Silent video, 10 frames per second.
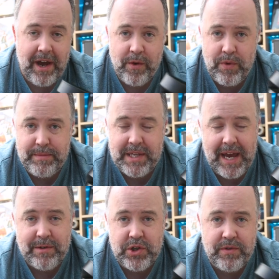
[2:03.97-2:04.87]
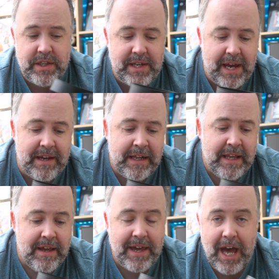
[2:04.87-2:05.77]
I ripped it out during the day,
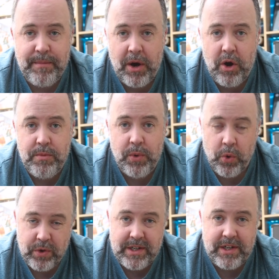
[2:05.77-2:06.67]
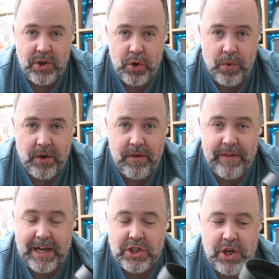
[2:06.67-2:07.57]
came home, ordered a new one.
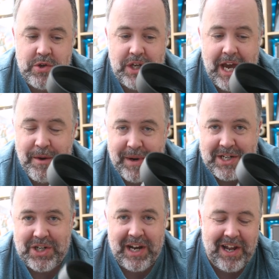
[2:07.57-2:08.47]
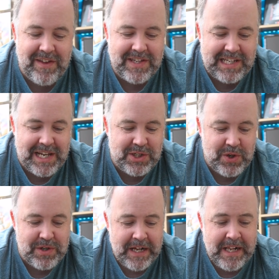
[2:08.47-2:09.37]
That shows you how much I like this
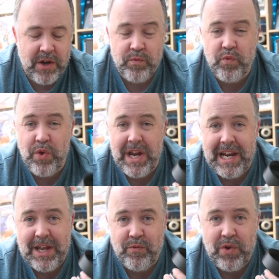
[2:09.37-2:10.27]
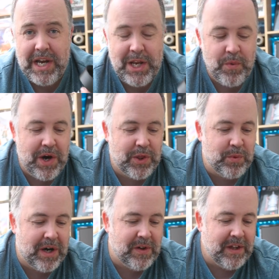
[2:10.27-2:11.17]
lens hood. Really, really
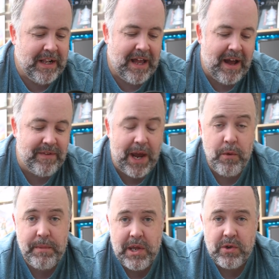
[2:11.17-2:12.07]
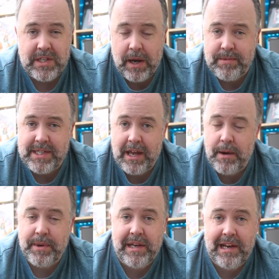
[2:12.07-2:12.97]
worthwhile. And now would be a good time to say,
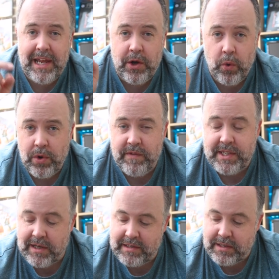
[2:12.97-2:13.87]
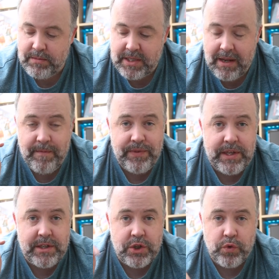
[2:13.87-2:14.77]
I'm going to link all of these items in
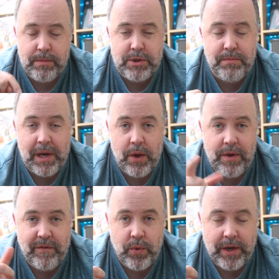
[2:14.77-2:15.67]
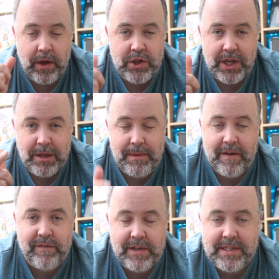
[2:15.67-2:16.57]
the description below if you want to go check them
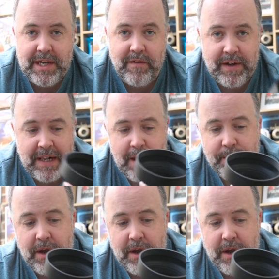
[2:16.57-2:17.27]
out for yourself.